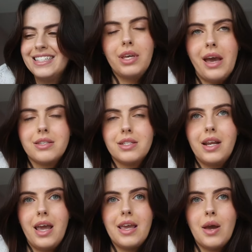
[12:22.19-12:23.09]
But
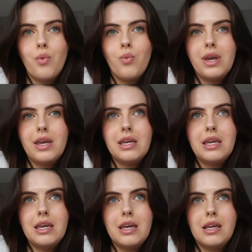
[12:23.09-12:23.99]
yesterday
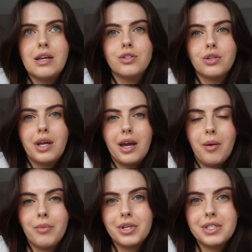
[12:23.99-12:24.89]
we done like
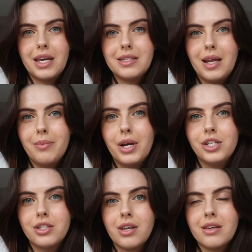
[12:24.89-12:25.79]
our Mother's Day
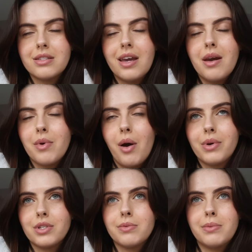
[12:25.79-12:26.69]
celebration yesterday, and we all
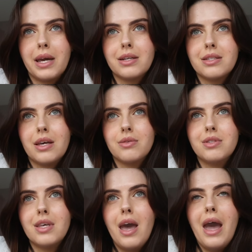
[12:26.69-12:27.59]
went up to my auntie's
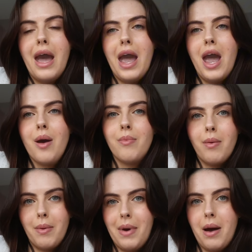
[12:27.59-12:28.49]
house,
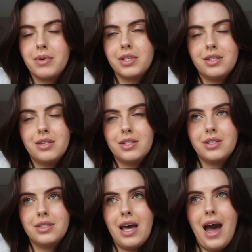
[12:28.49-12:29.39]
all my mom and her
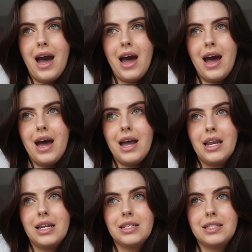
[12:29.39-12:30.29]
sisters
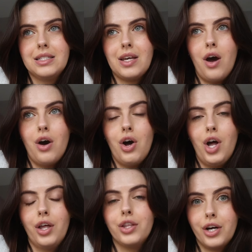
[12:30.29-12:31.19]
and
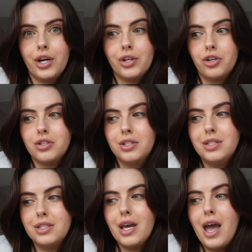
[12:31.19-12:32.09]
all the girl
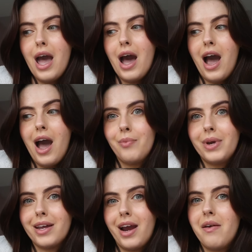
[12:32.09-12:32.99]
cousins.
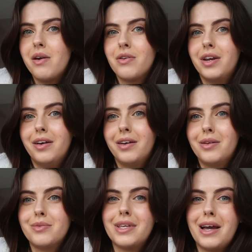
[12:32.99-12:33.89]
We had a karaoke night
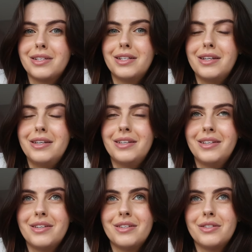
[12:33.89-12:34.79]
and it was
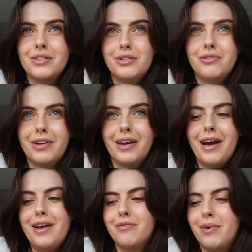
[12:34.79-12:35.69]
actually such a fun
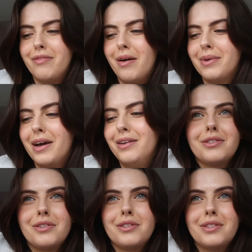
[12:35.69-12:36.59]
night. I love my family.
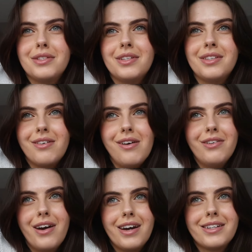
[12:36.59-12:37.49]
They're all
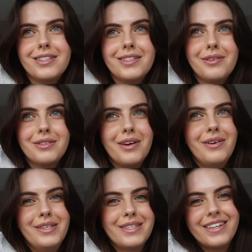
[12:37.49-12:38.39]
cracked, so it's
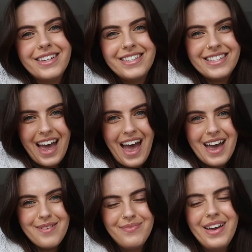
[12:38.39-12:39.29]
always a good
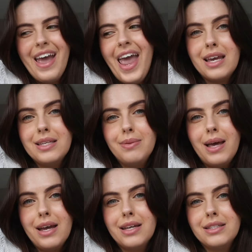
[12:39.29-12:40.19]
time. Today's
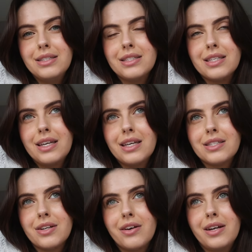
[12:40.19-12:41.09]
plans,
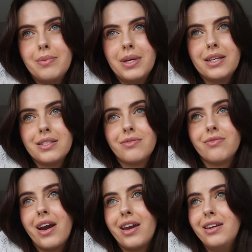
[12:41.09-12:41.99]
it's currently pissing
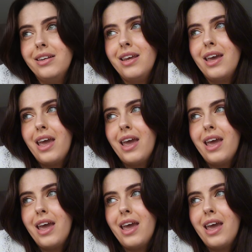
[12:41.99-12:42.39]
rain.